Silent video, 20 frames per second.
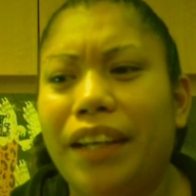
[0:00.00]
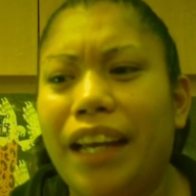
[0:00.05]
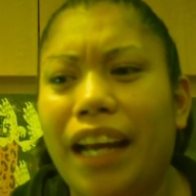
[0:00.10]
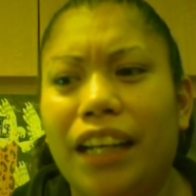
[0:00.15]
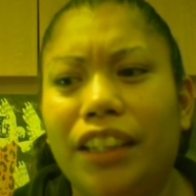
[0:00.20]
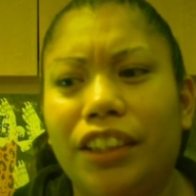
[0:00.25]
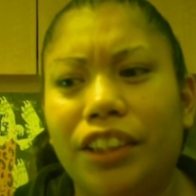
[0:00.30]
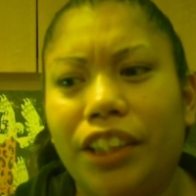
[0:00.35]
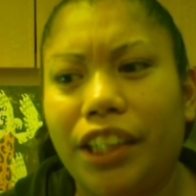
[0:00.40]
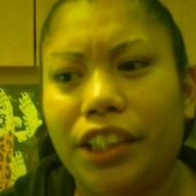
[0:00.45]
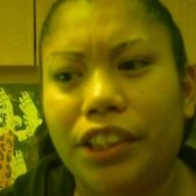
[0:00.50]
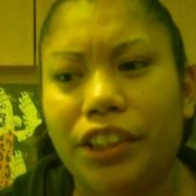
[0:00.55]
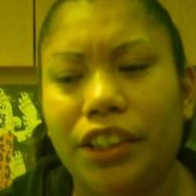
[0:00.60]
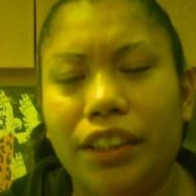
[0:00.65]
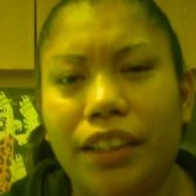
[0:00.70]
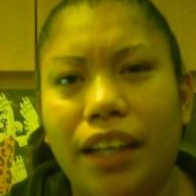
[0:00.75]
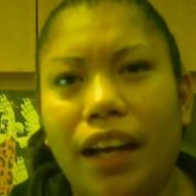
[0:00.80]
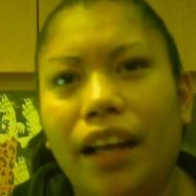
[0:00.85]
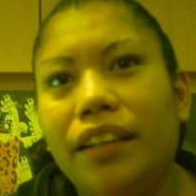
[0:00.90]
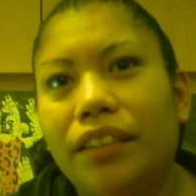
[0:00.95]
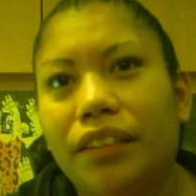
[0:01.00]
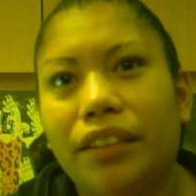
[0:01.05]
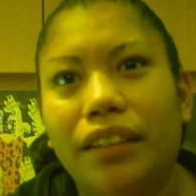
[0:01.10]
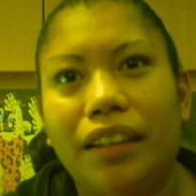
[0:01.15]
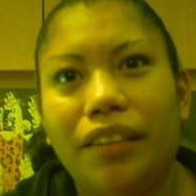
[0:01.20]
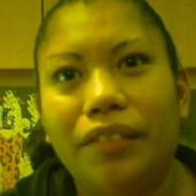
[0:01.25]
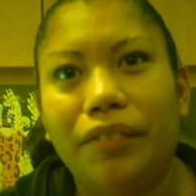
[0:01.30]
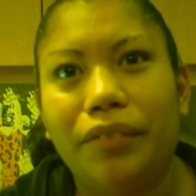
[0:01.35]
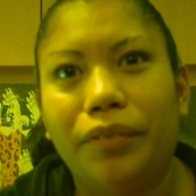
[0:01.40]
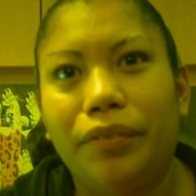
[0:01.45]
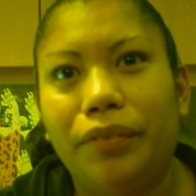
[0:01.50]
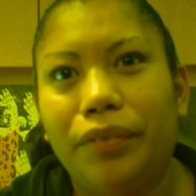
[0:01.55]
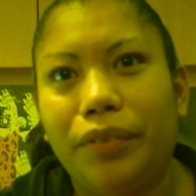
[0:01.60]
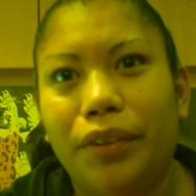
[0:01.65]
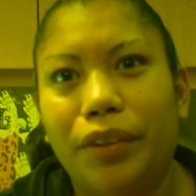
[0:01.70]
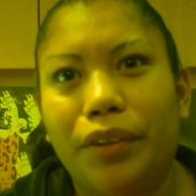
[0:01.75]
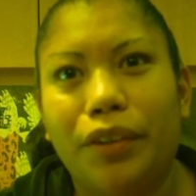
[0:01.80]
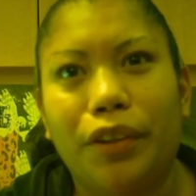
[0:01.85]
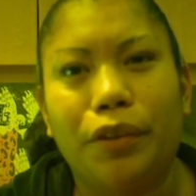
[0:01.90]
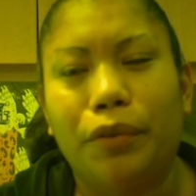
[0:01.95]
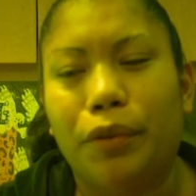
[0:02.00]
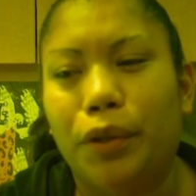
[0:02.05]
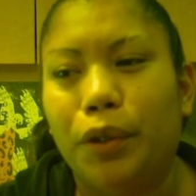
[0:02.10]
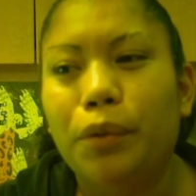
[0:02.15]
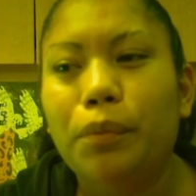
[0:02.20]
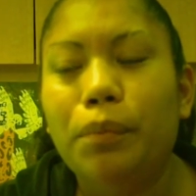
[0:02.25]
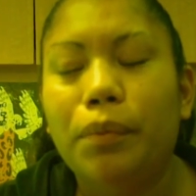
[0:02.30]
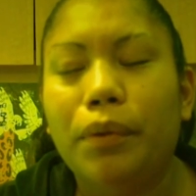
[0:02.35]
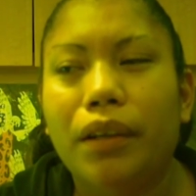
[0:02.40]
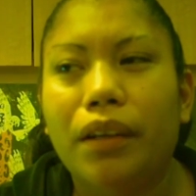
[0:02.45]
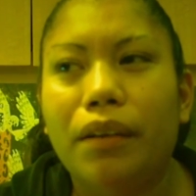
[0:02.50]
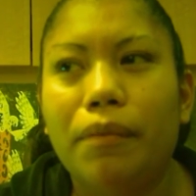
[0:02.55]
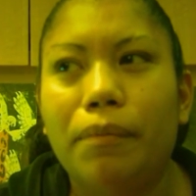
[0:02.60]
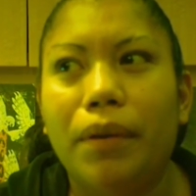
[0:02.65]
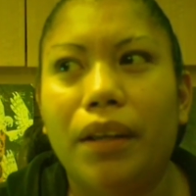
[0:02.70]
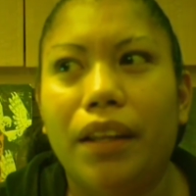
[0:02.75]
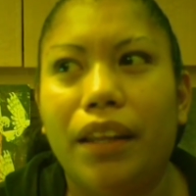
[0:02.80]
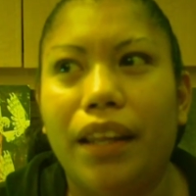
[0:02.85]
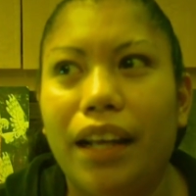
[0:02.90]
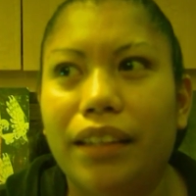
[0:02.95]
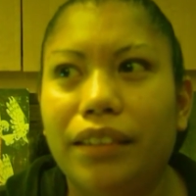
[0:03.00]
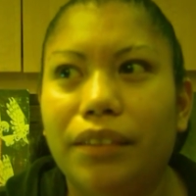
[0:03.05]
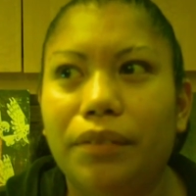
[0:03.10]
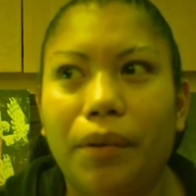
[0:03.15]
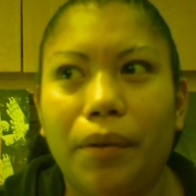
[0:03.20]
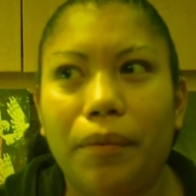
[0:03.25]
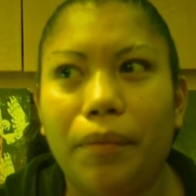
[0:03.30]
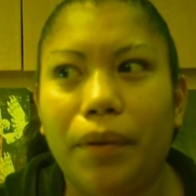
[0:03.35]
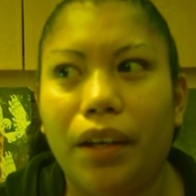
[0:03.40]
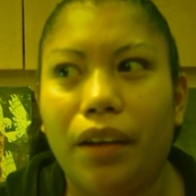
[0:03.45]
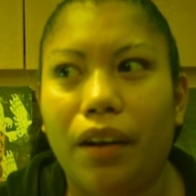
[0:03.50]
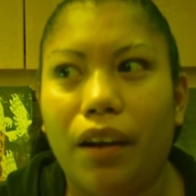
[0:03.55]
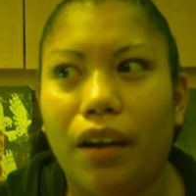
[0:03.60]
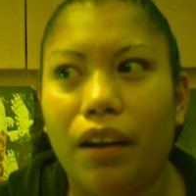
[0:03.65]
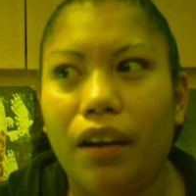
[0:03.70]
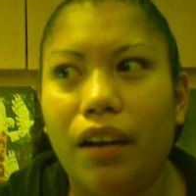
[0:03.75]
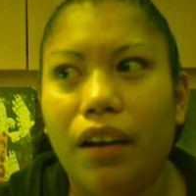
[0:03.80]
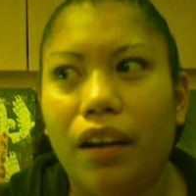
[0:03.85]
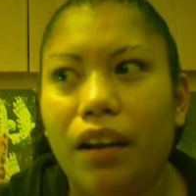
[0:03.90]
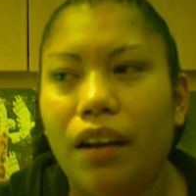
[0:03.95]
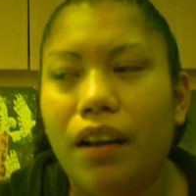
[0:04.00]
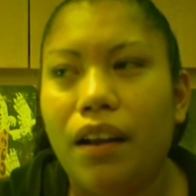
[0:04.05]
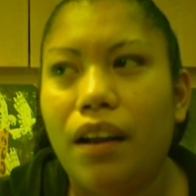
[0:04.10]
you can't change the title of your group, but that's what we are.